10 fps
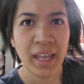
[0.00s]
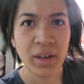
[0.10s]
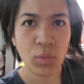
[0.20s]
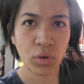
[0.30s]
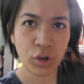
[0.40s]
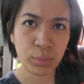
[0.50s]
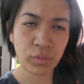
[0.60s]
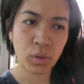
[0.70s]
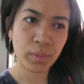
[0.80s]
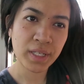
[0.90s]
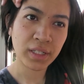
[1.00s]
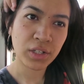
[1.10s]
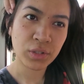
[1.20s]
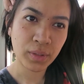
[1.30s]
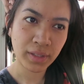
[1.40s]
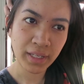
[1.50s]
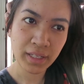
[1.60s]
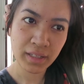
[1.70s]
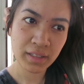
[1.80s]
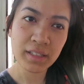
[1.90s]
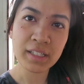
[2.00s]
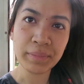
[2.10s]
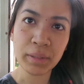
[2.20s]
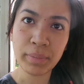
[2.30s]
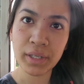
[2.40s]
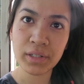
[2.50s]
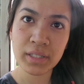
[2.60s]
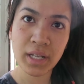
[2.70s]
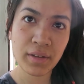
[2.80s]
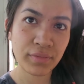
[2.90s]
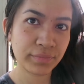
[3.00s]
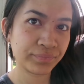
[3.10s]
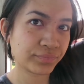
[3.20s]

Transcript: in order before we start doing like some of the bigger stuff.